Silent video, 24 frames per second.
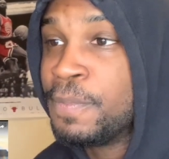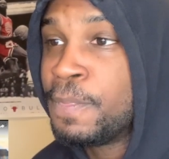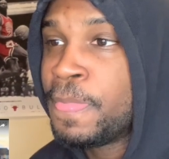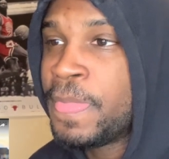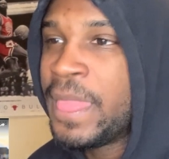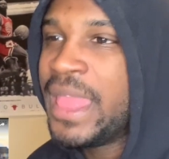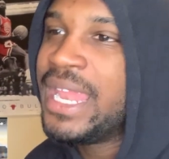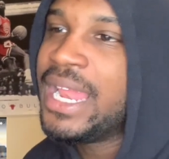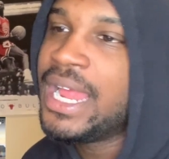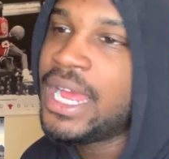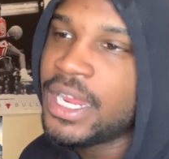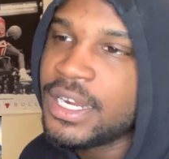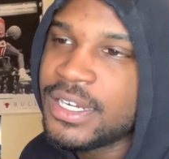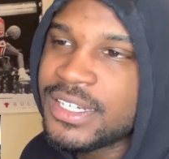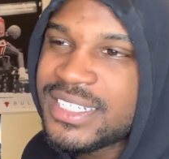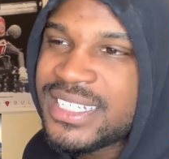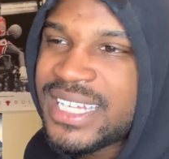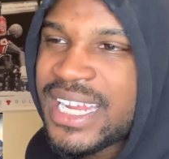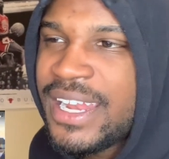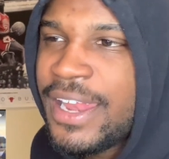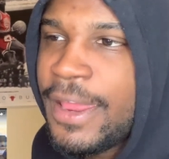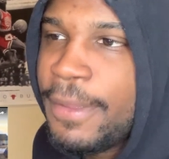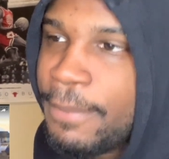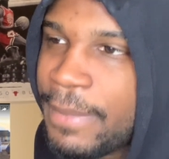And I
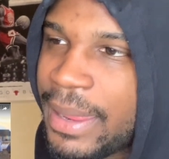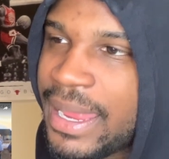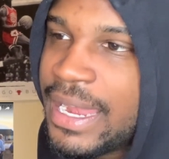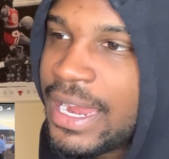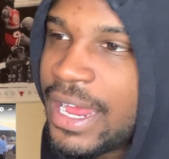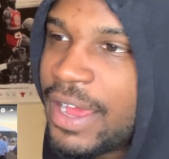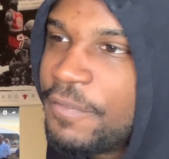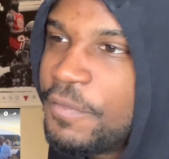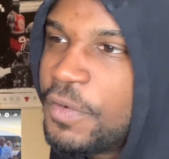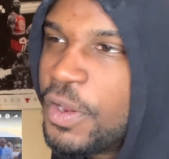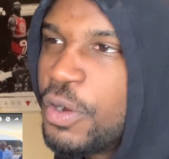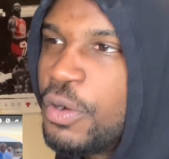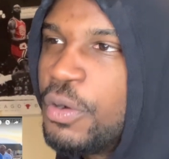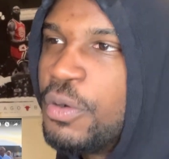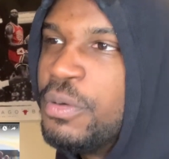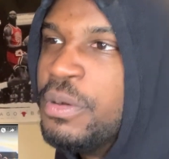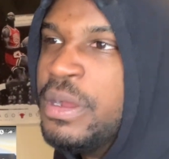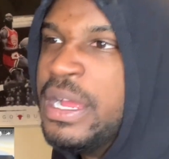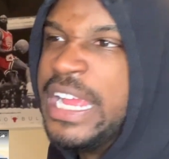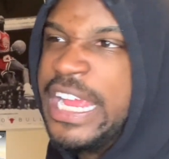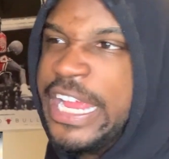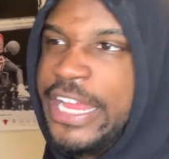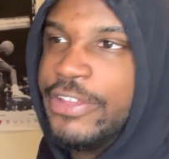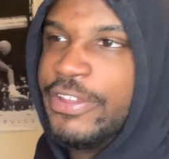understand they may not have known
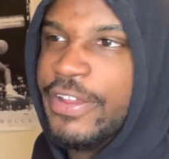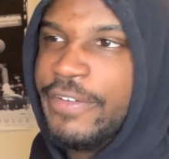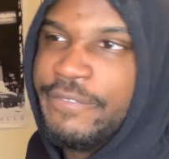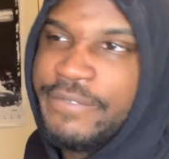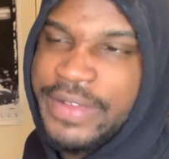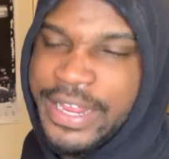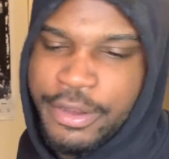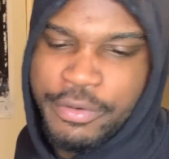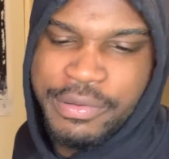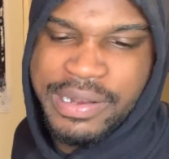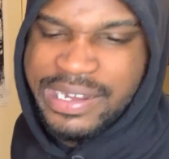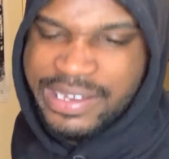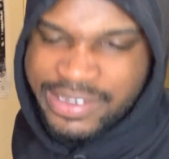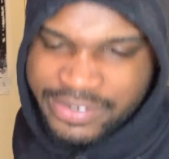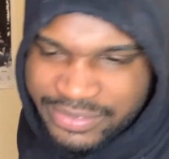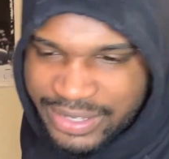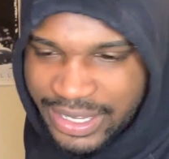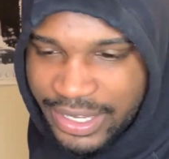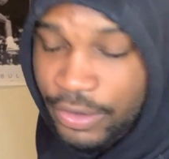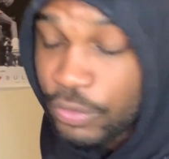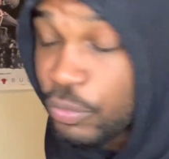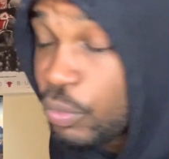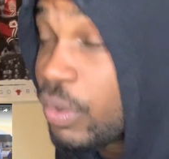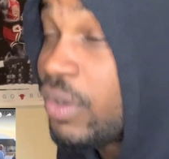he's a veteran, let's take
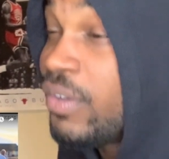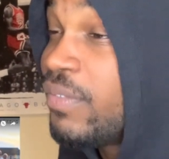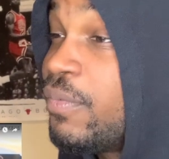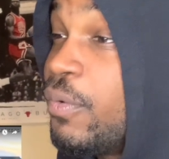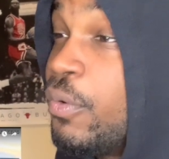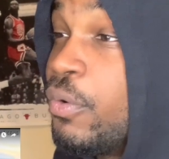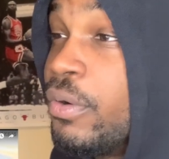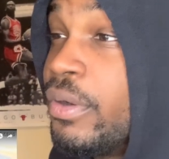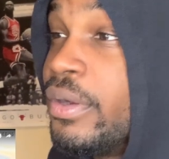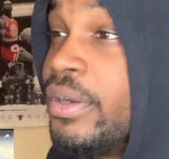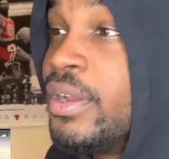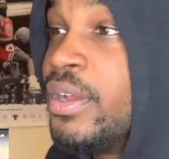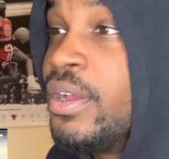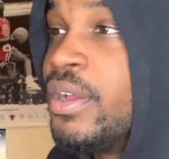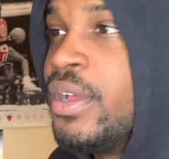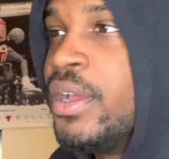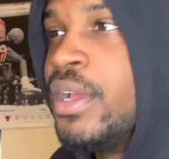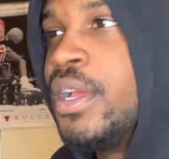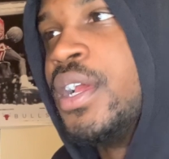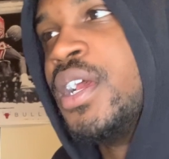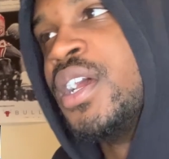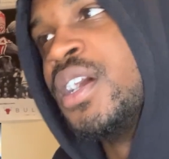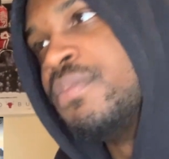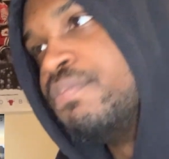his word for it.
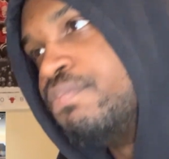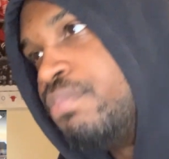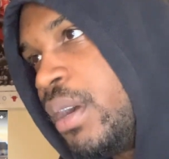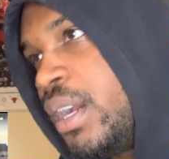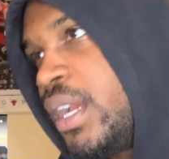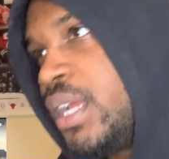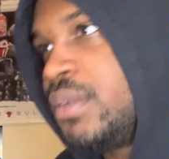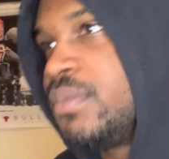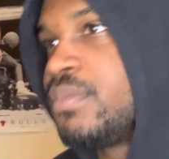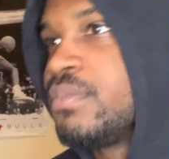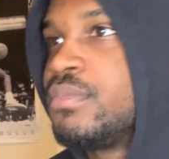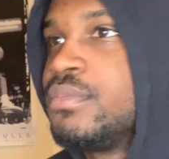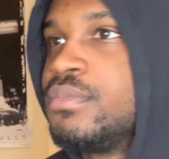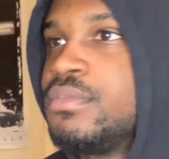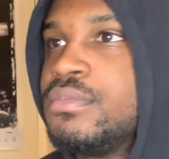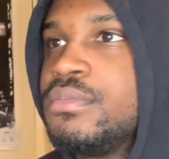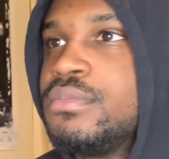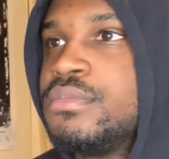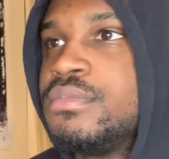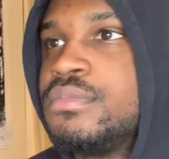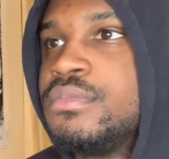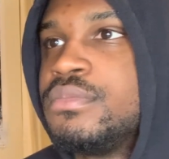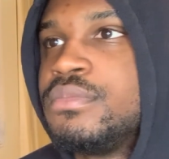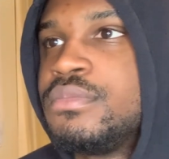But
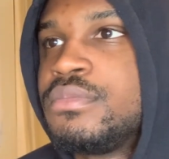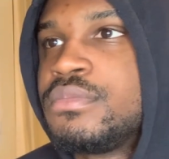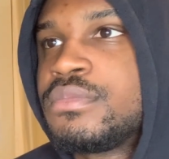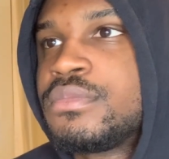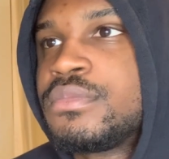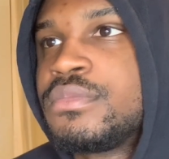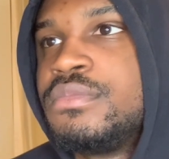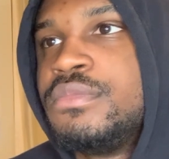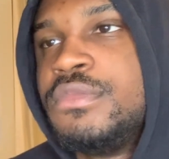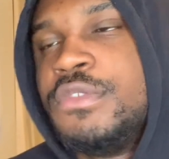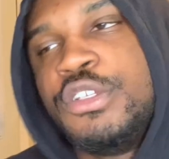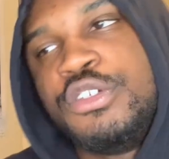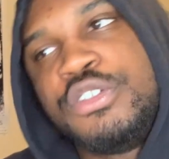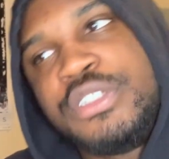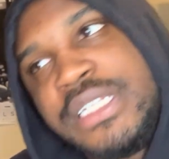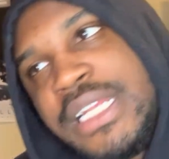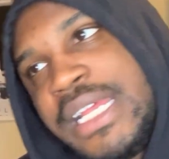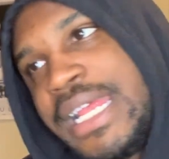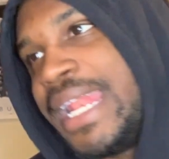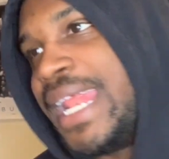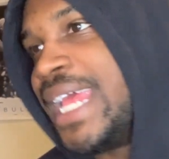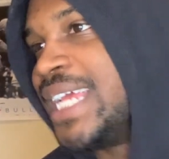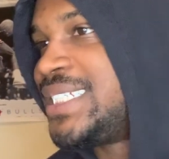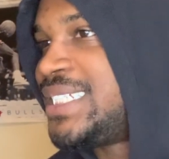you still
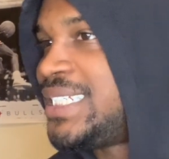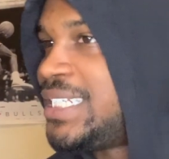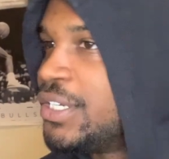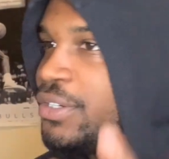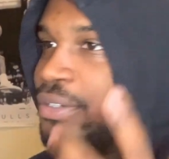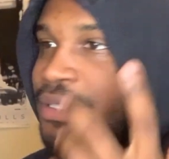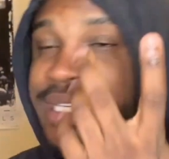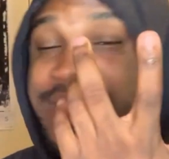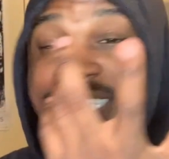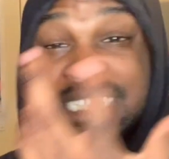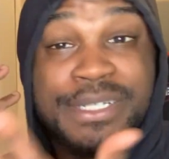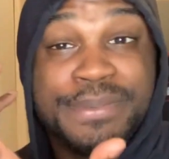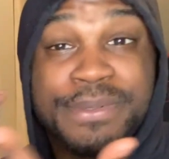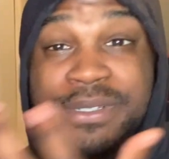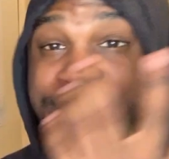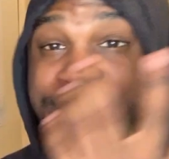that still needs to.